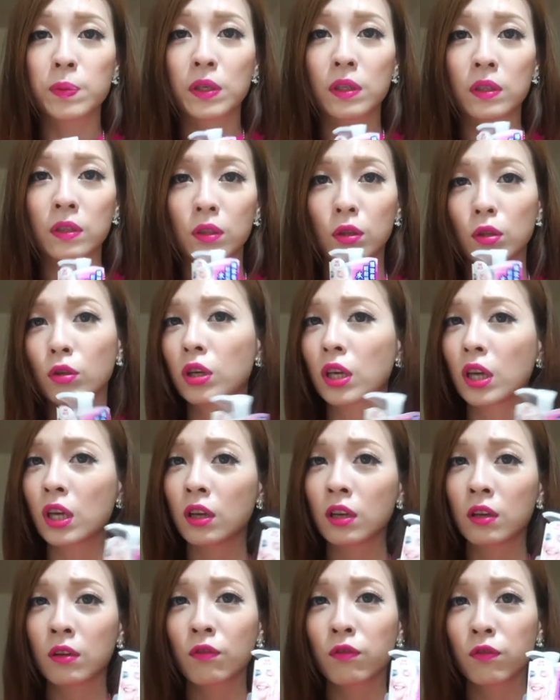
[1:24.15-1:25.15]
been
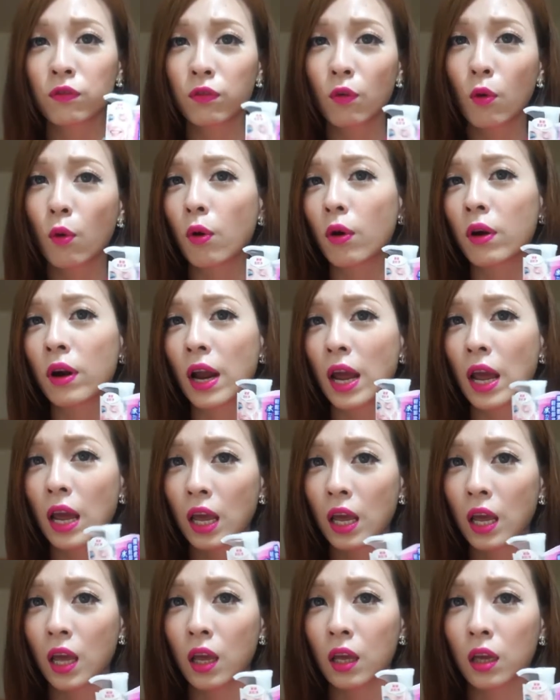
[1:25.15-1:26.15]
looking for
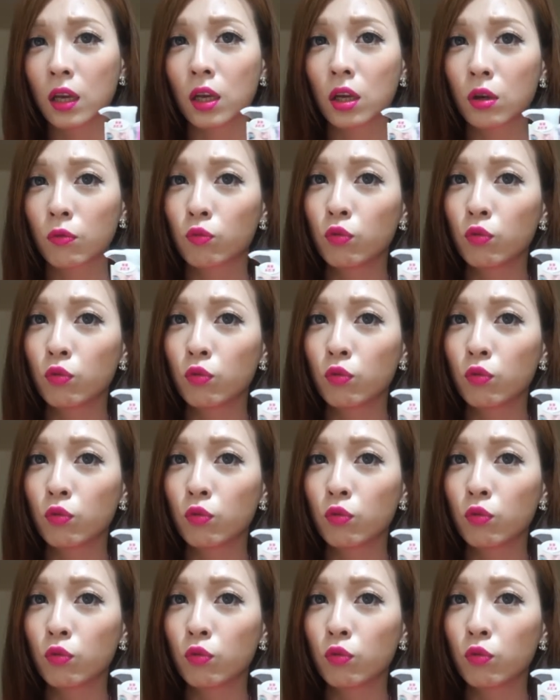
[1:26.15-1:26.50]
a